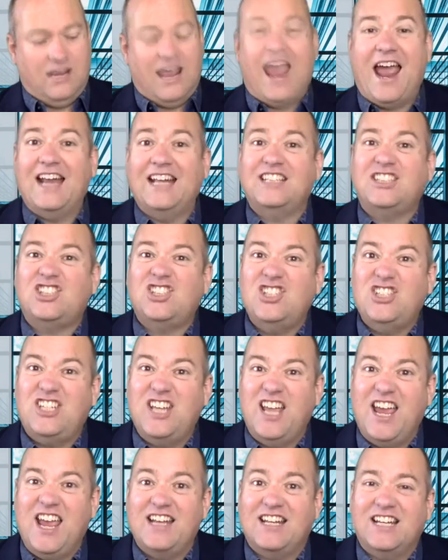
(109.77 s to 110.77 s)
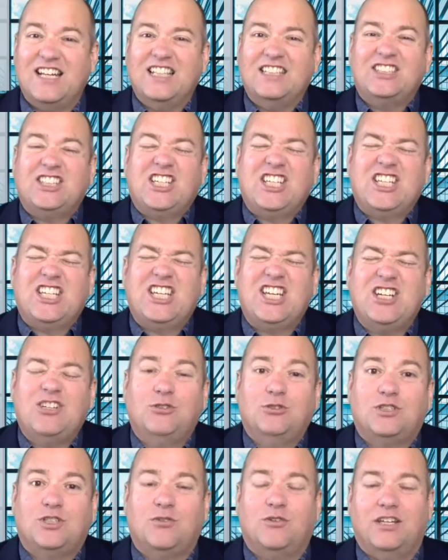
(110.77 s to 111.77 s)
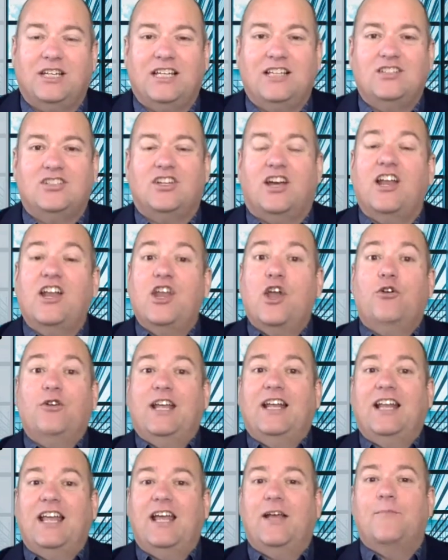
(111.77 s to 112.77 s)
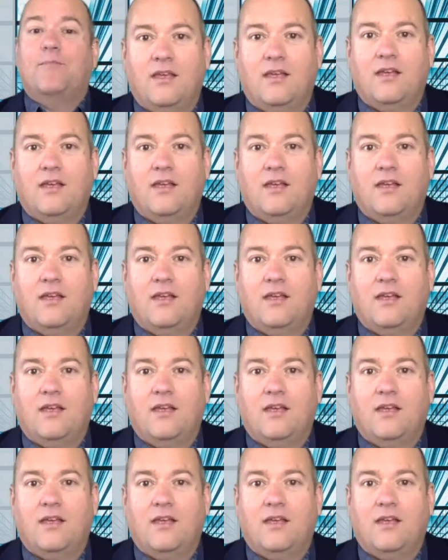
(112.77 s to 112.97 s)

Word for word: And it's dead and it kills you on the inside. No dead air.